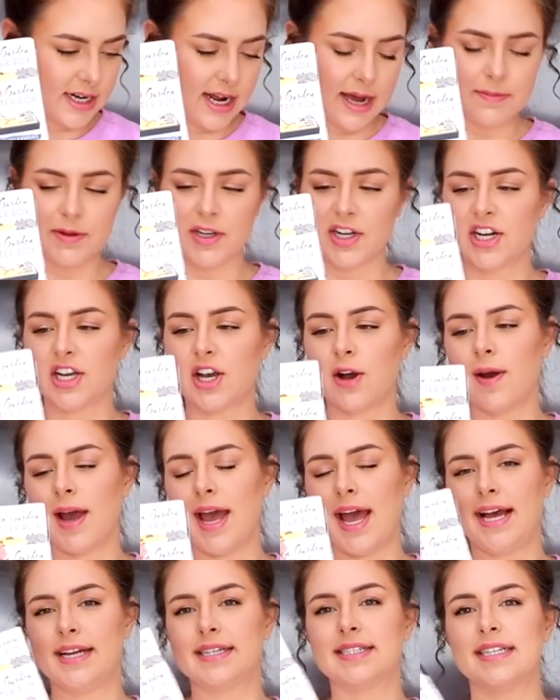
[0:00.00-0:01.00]
I'm gonna go
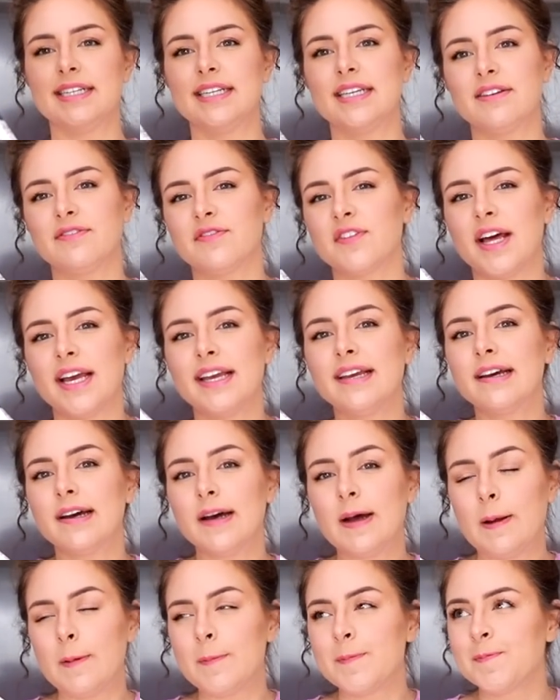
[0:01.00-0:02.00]
ahead and give like
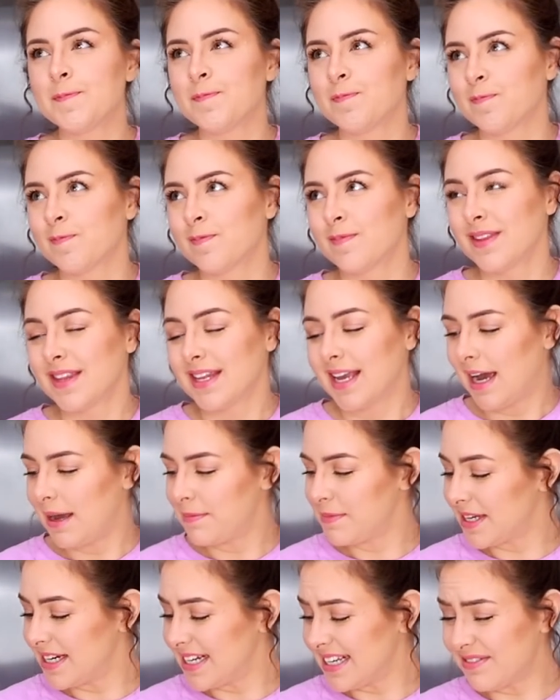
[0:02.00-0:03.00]
I'm
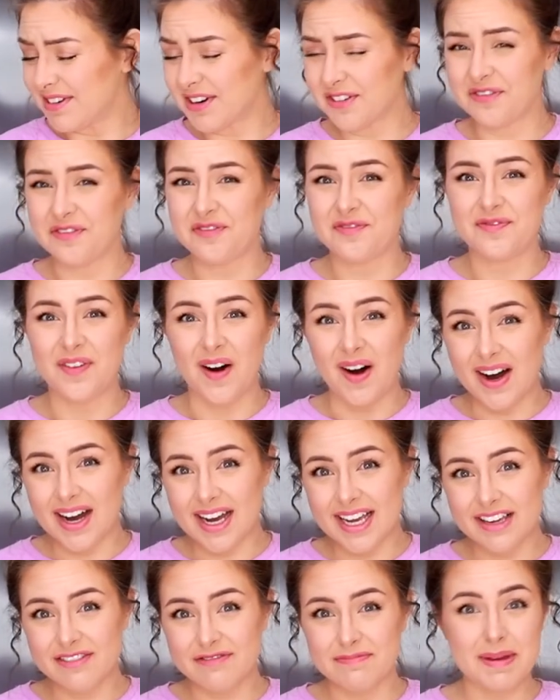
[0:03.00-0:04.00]
gonna give it a
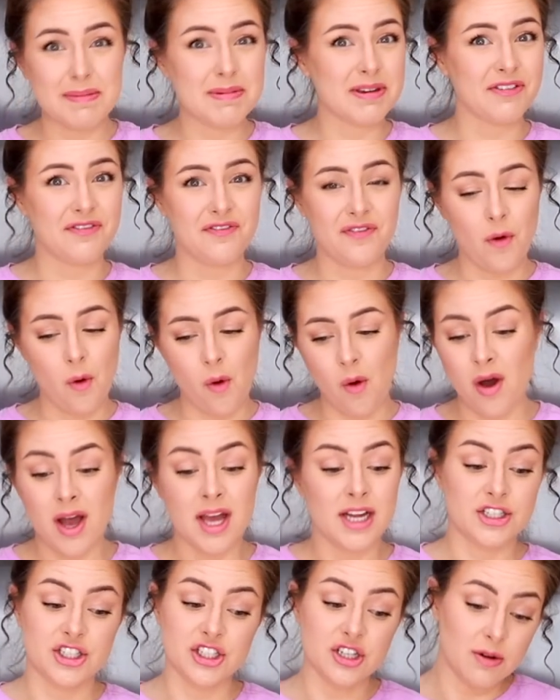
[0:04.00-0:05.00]
5, maybe a 4.
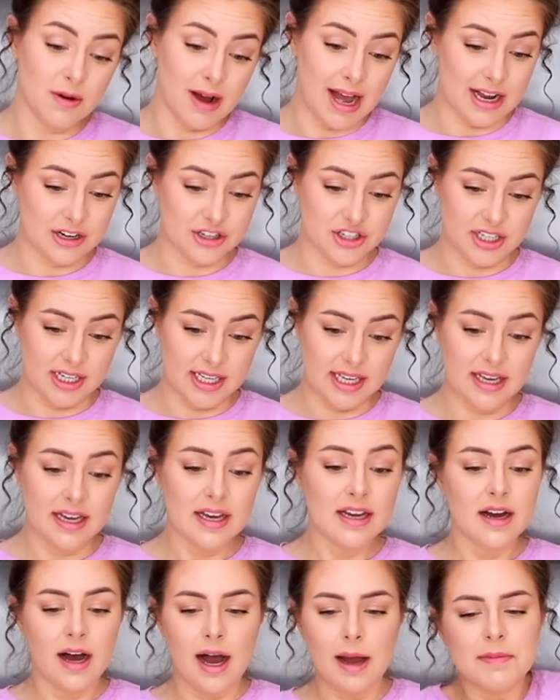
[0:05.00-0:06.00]
Do you know what, actually?
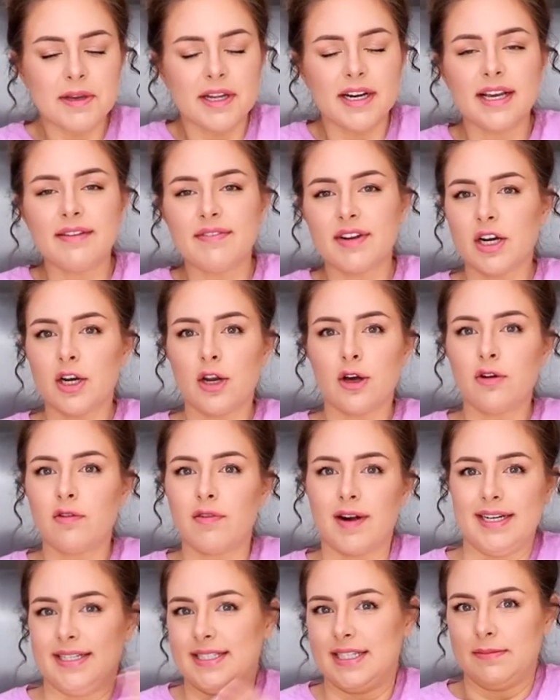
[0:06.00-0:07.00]
I'm gonna give it a low
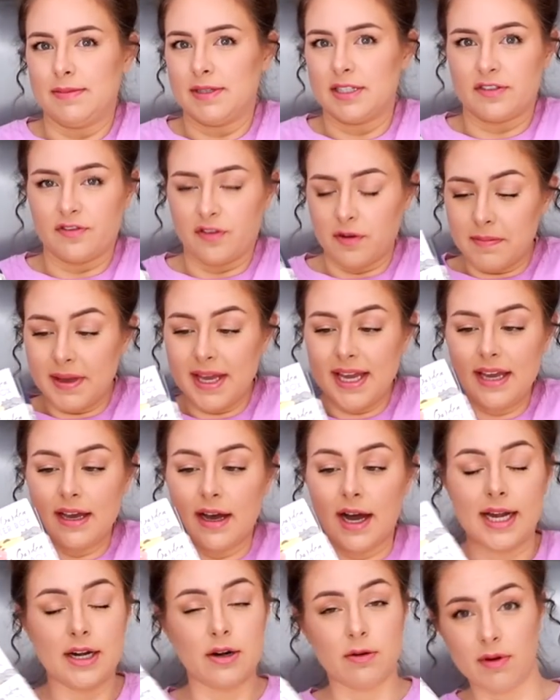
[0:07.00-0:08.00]
rating because for me,
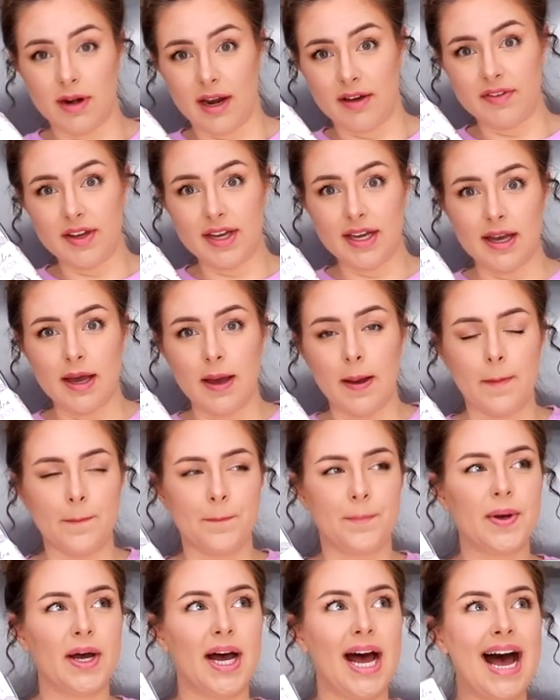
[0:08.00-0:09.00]
I don't love it.
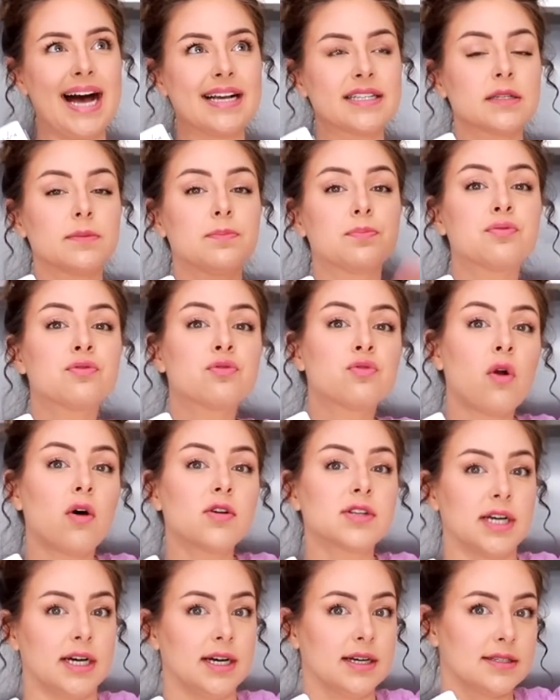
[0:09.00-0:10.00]
But as a
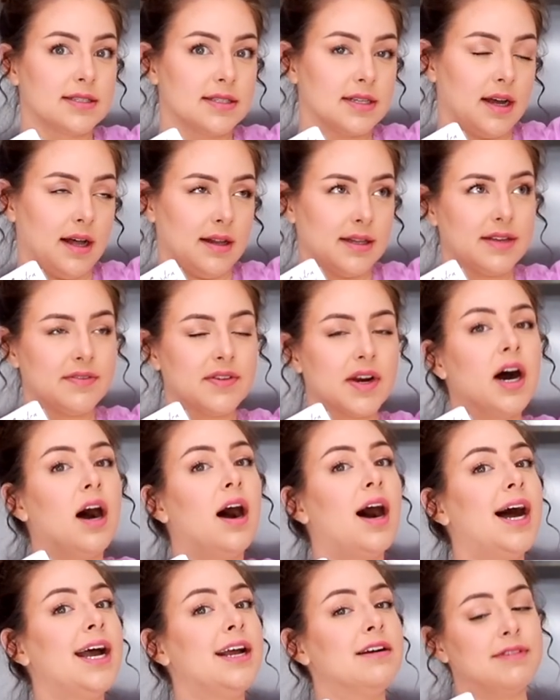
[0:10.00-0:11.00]
product, I'll give it a
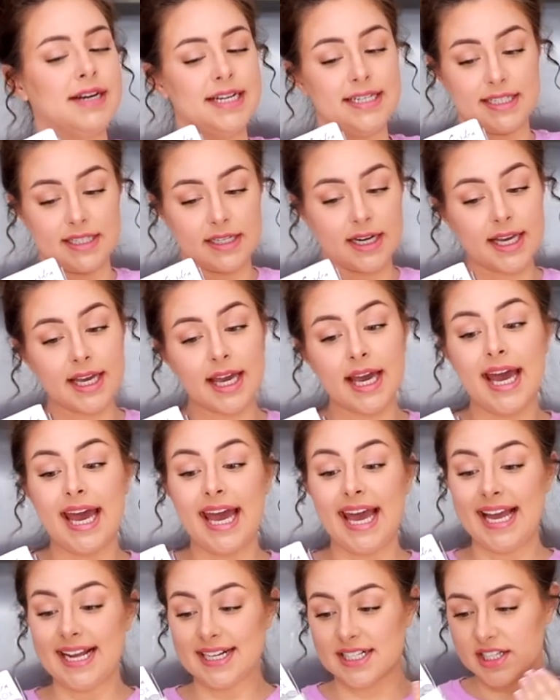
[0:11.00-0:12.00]
higher rating. Like,
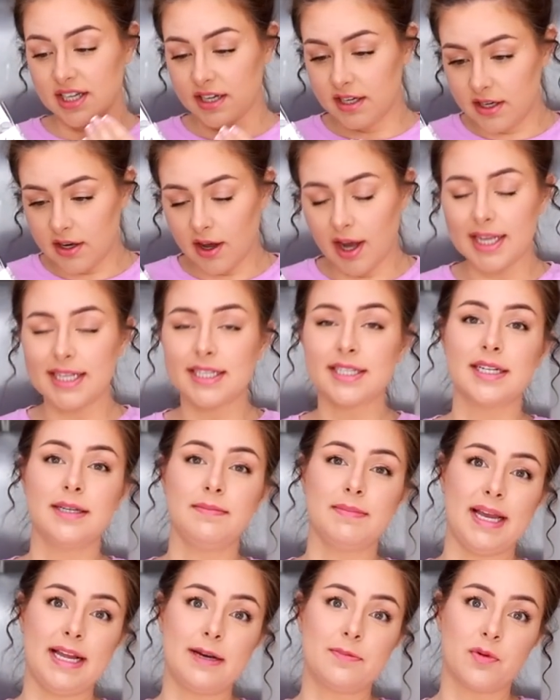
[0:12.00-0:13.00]
it's a nicely
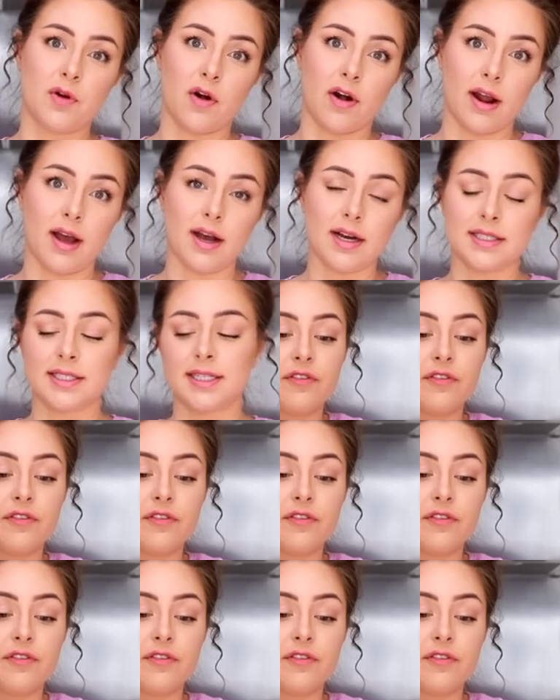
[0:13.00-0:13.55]
made product.